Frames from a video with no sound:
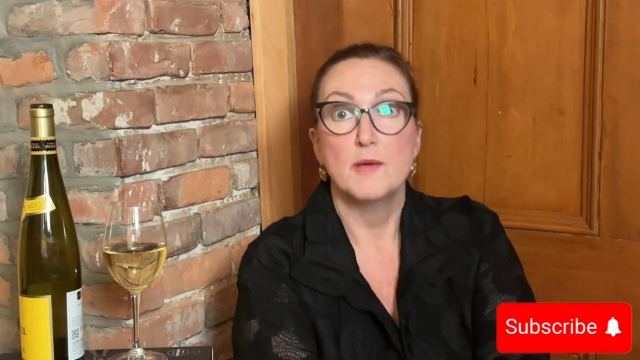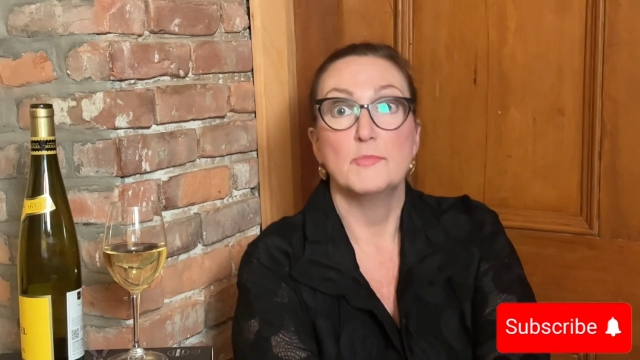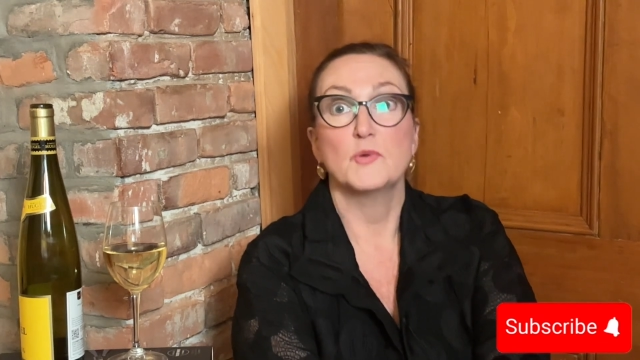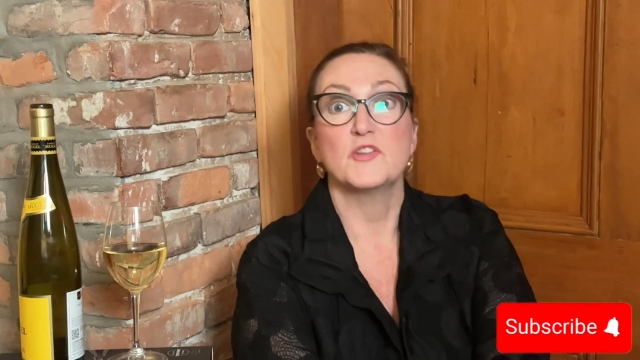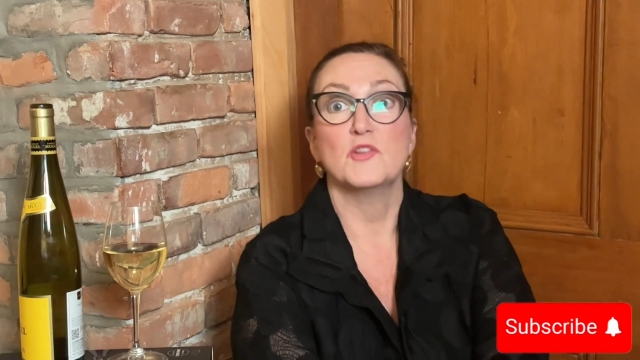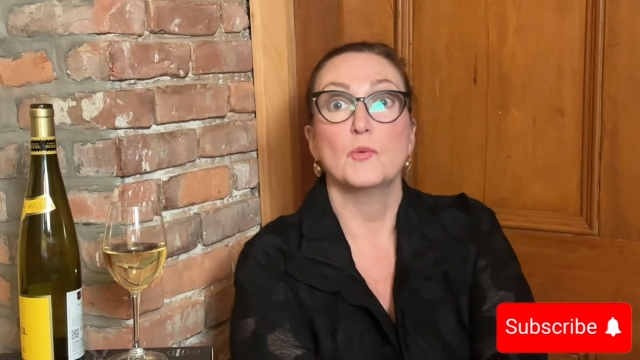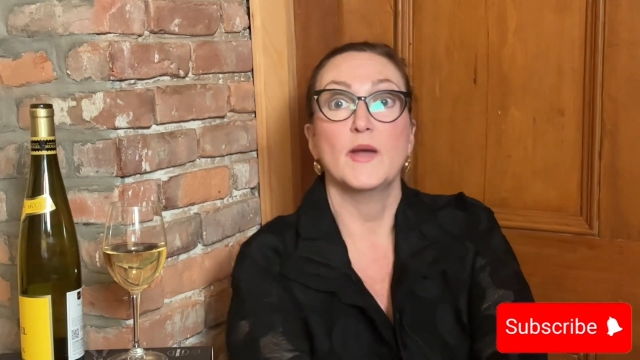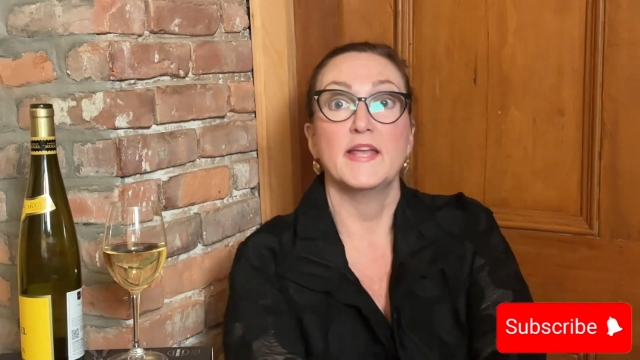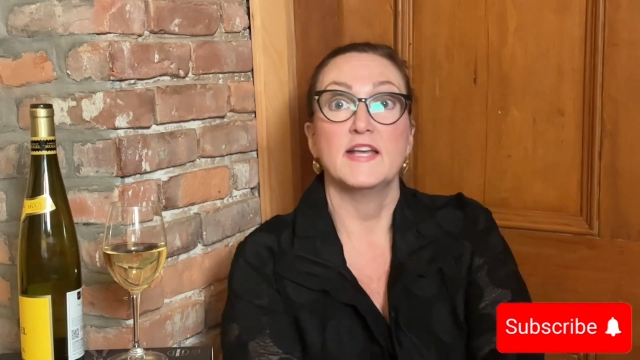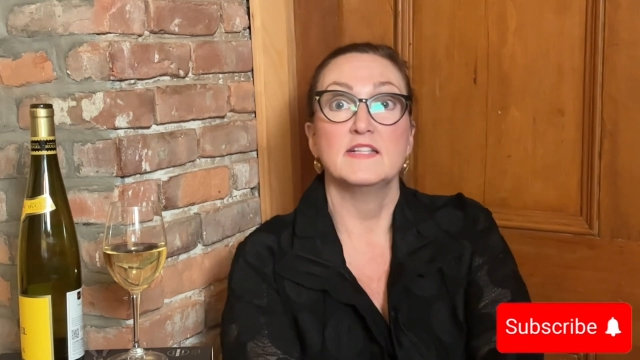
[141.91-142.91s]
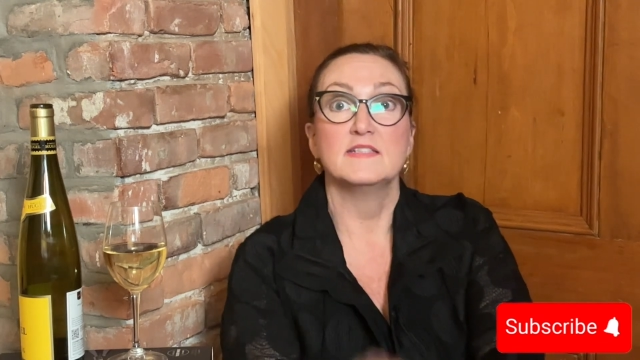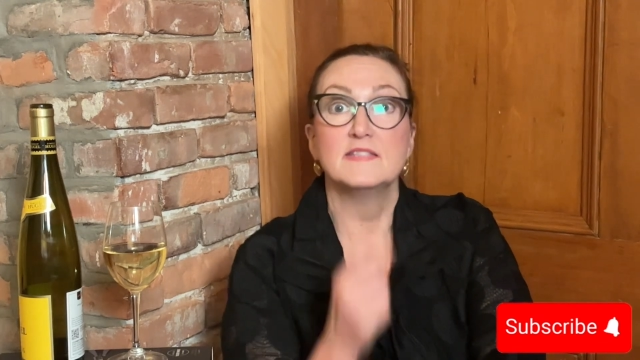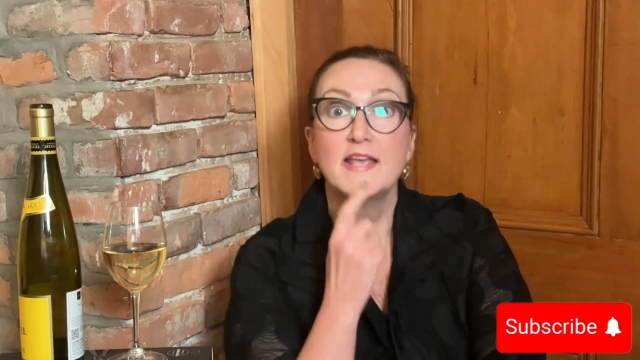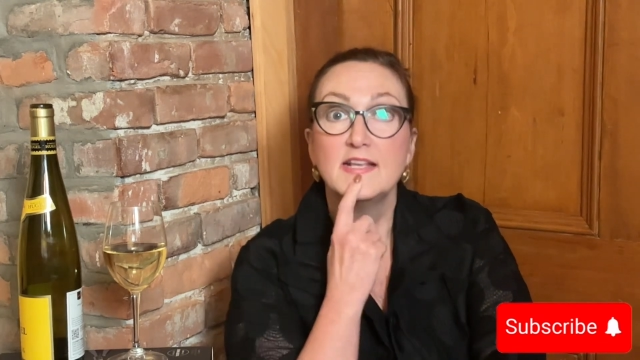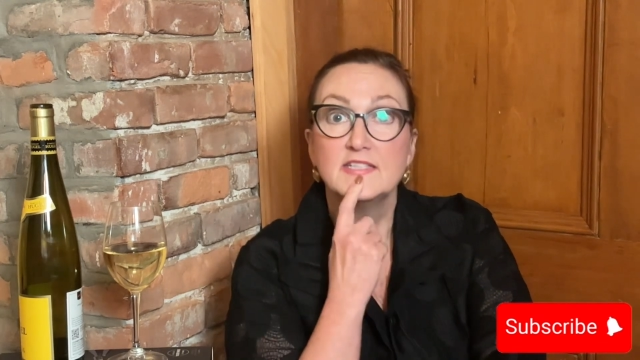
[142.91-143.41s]
both in the way it
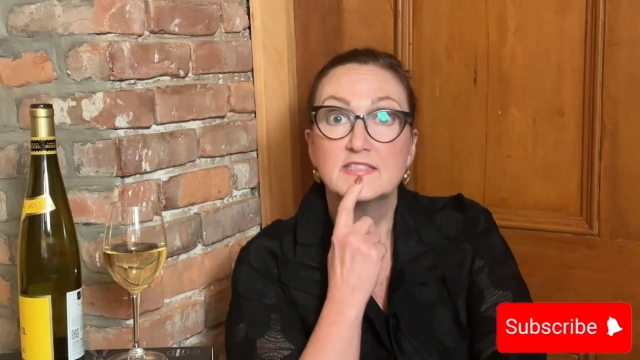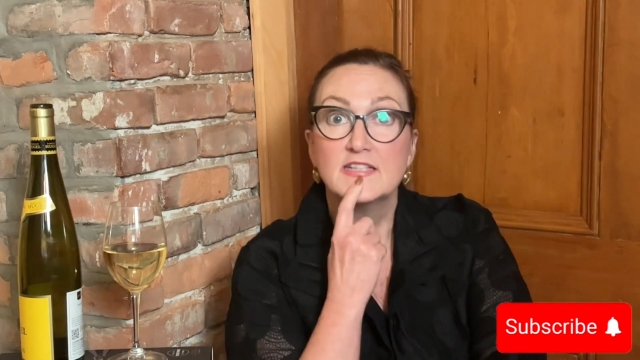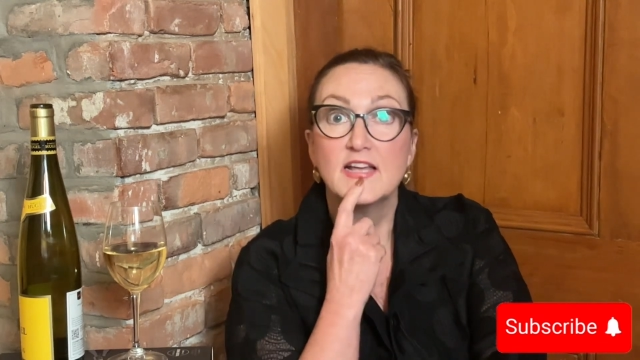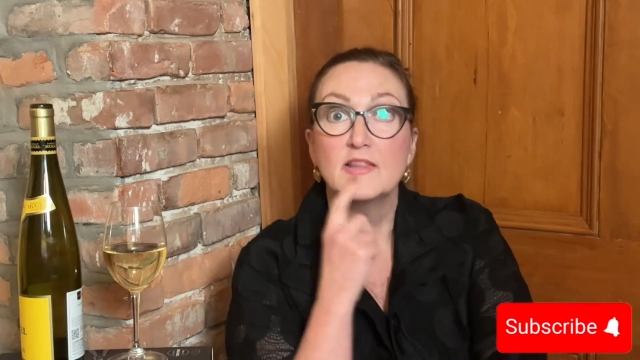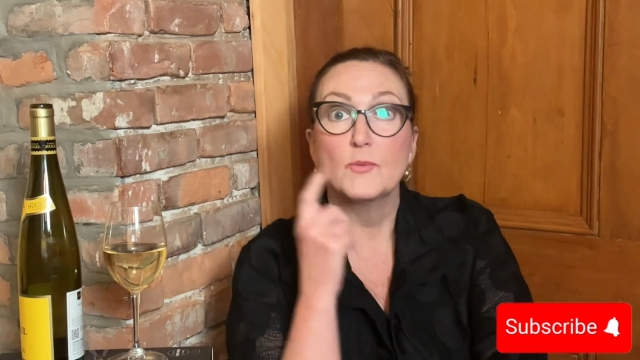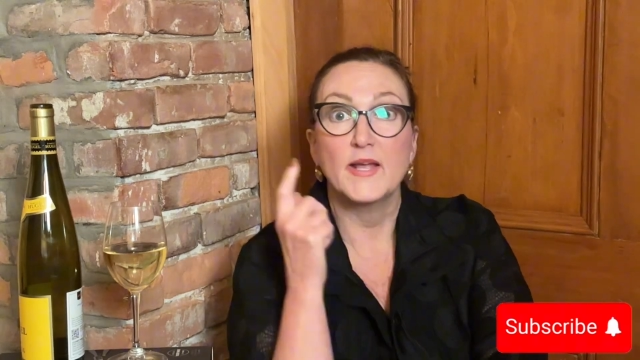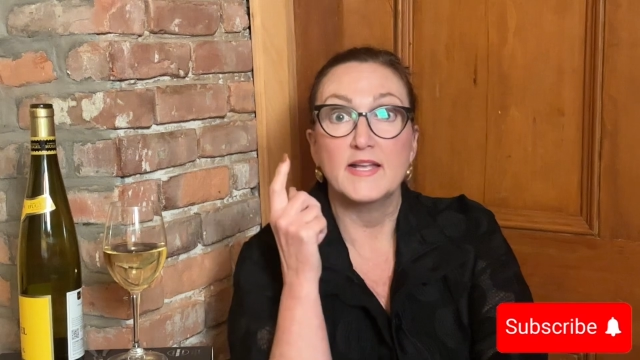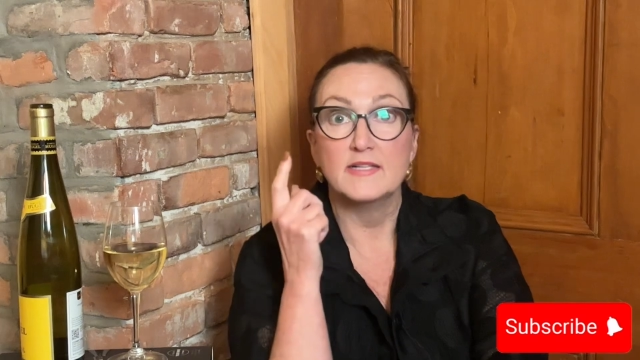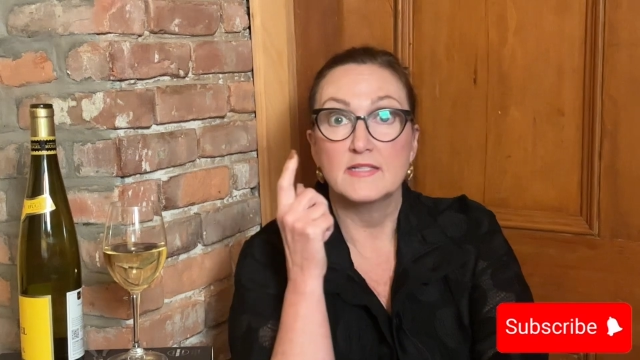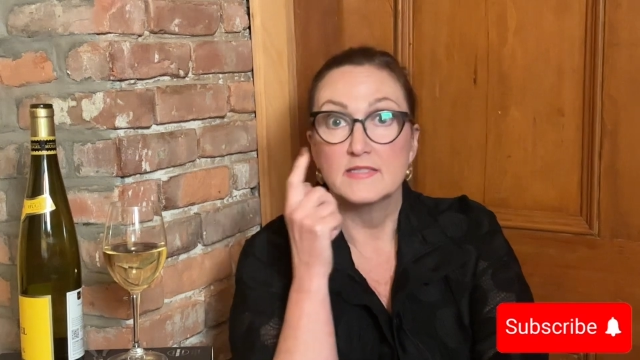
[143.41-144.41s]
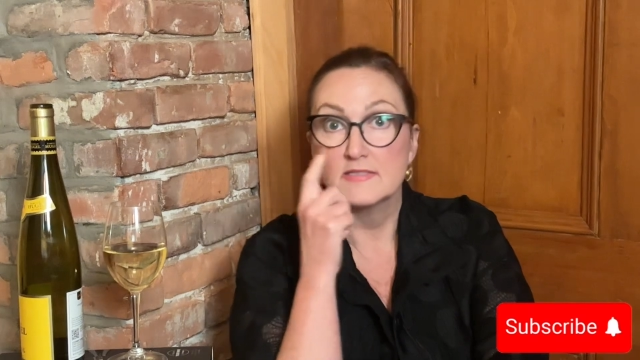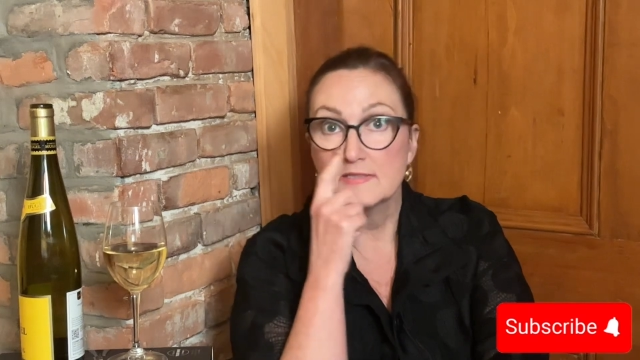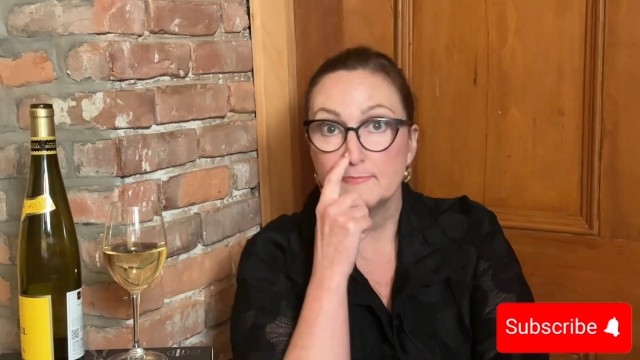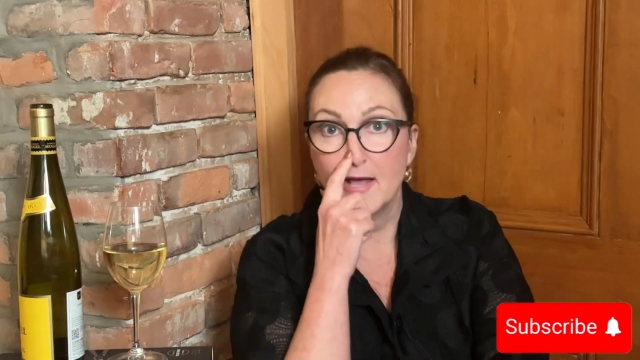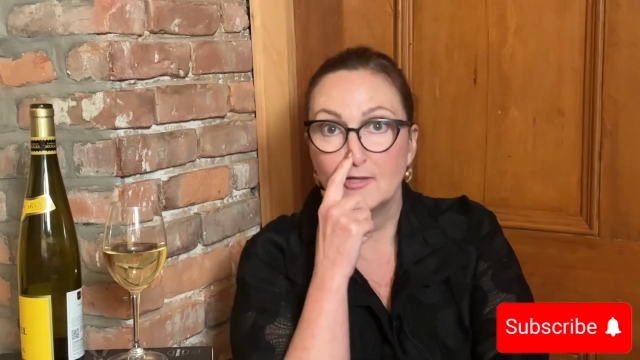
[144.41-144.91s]
tastes and the way it
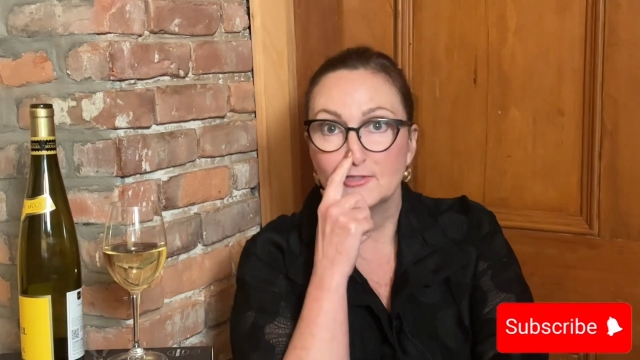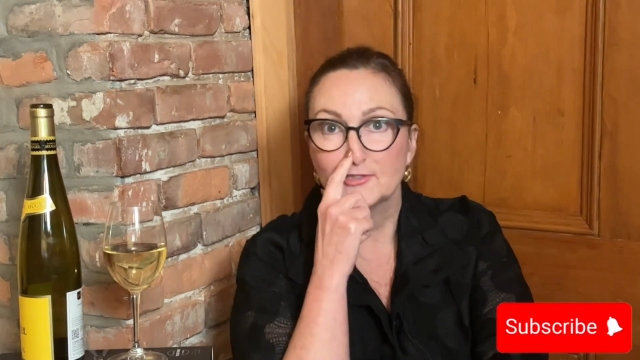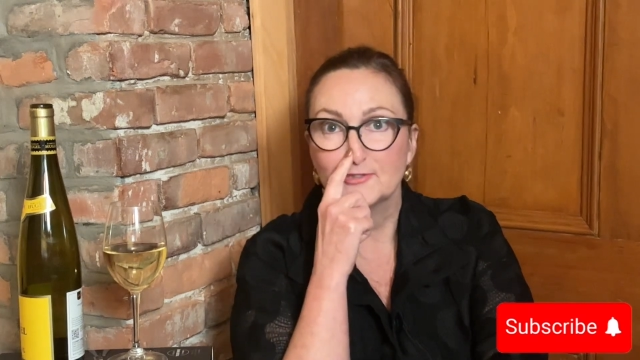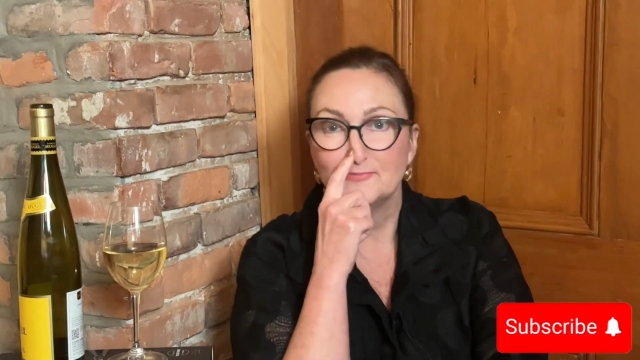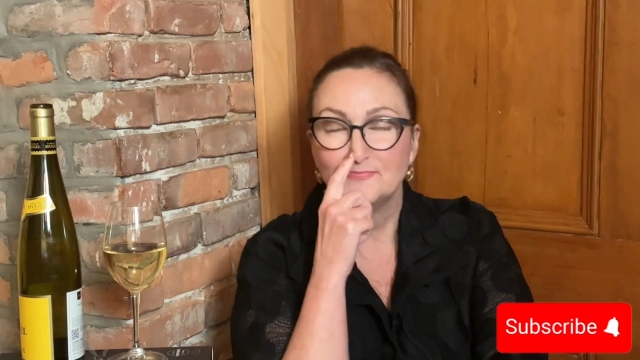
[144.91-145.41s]
smells.